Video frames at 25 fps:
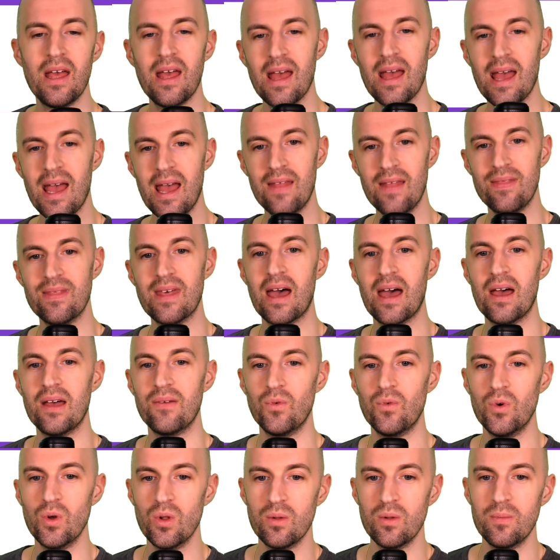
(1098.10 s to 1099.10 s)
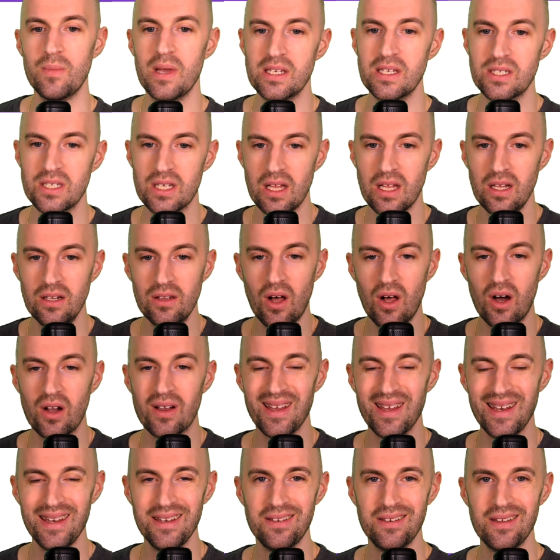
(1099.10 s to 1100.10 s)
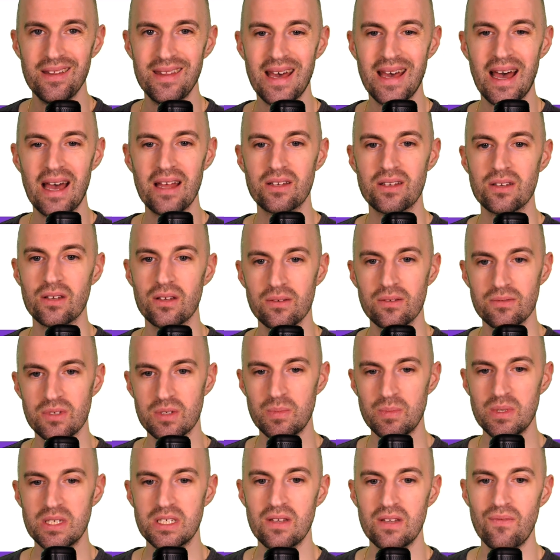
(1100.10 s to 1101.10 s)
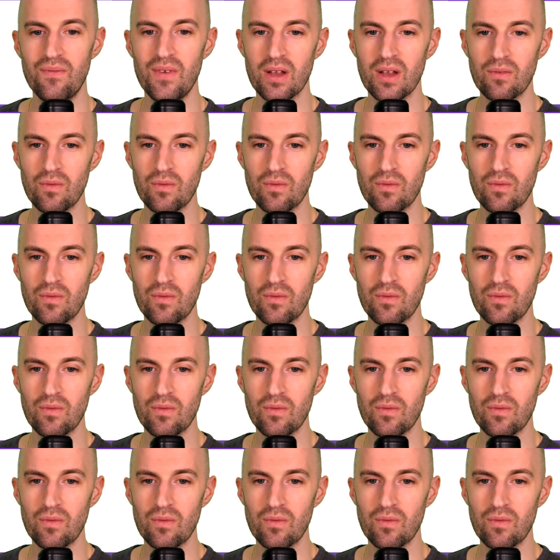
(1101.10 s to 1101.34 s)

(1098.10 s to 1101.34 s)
and that will basically lock it into that specific